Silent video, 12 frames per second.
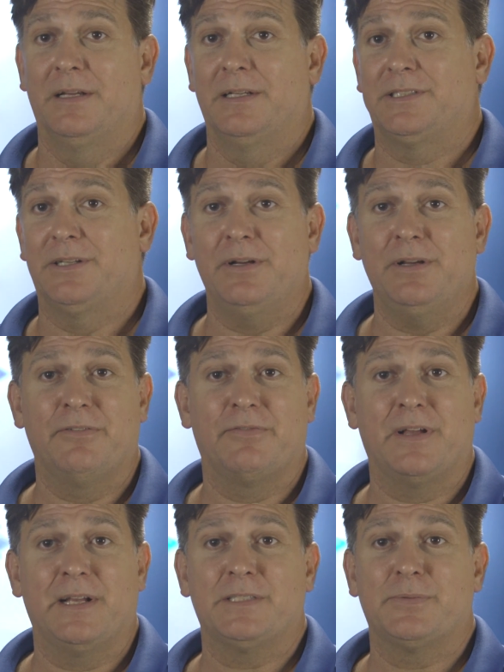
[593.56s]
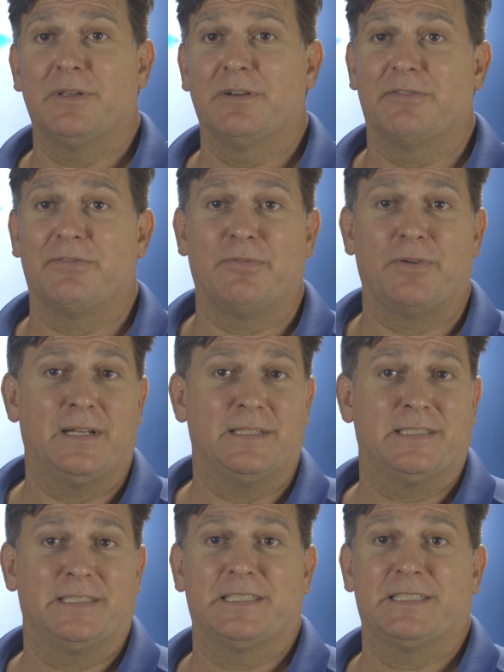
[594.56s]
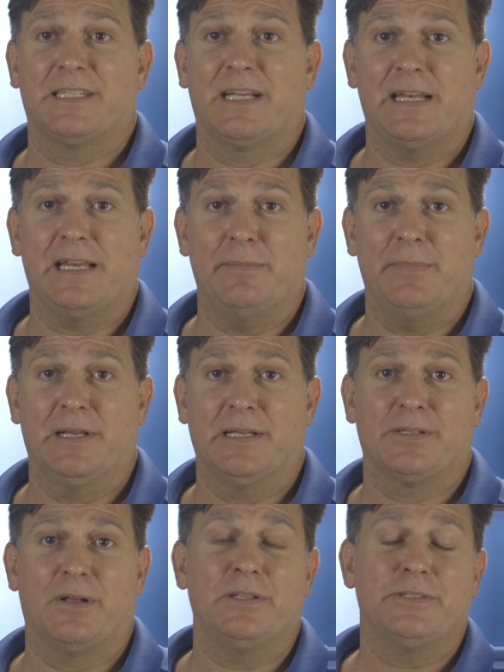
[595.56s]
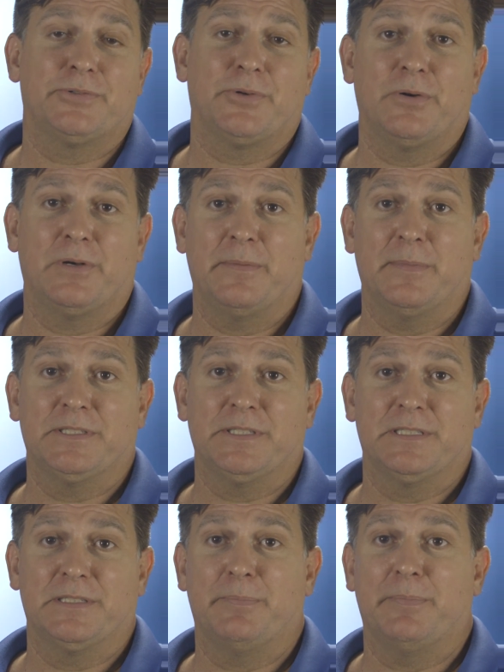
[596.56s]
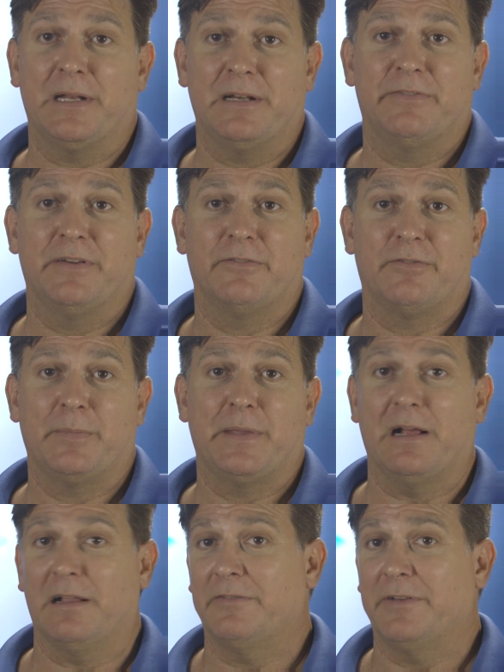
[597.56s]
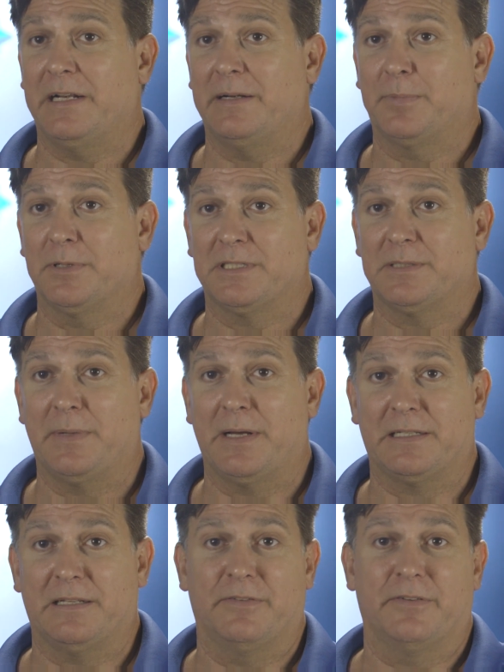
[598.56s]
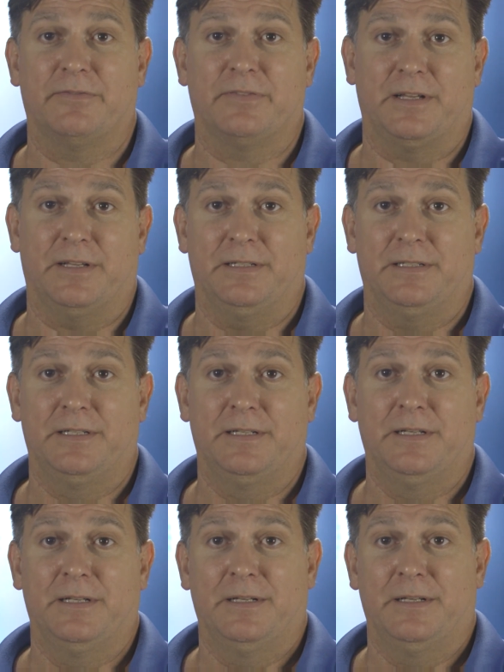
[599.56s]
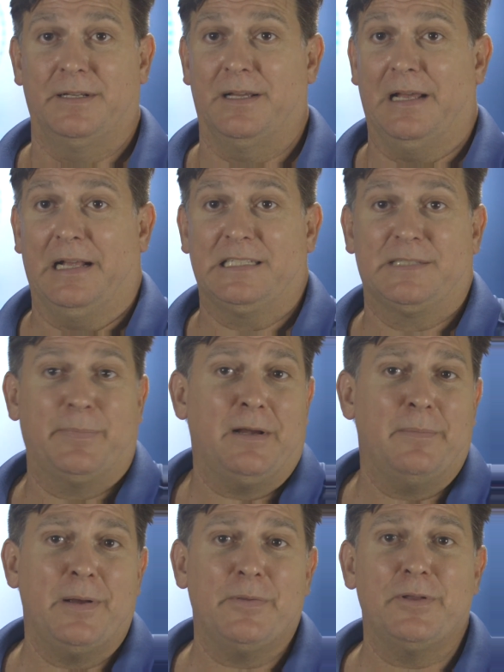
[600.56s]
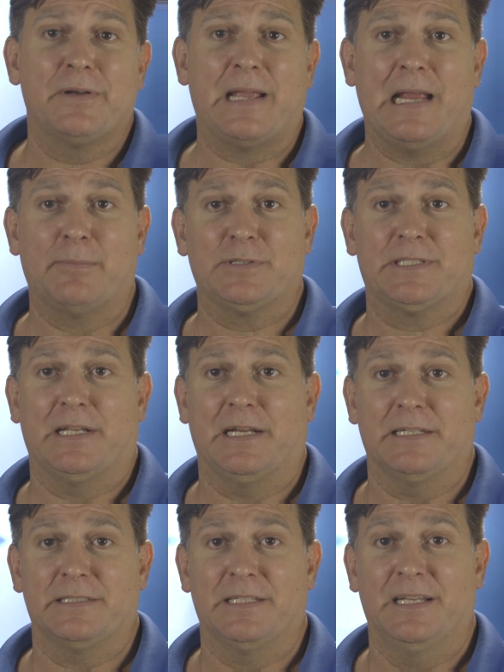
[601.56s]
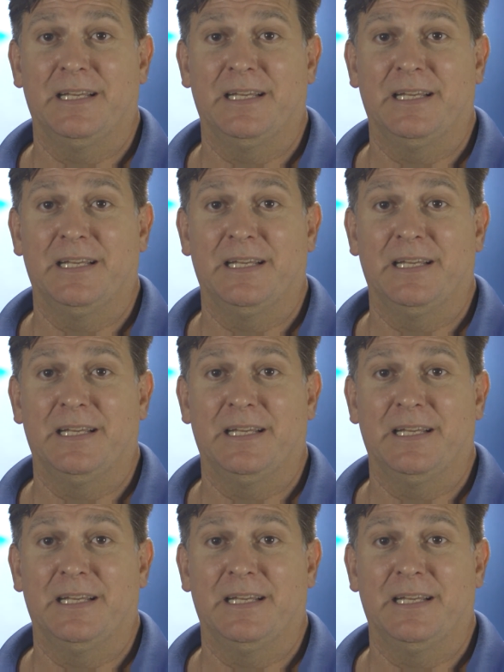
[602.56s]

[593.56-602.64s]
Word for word: Sharing your flights with your friends is exciting because all drone images benefit from the elevated perspective of flight. Experiment with your camera settings.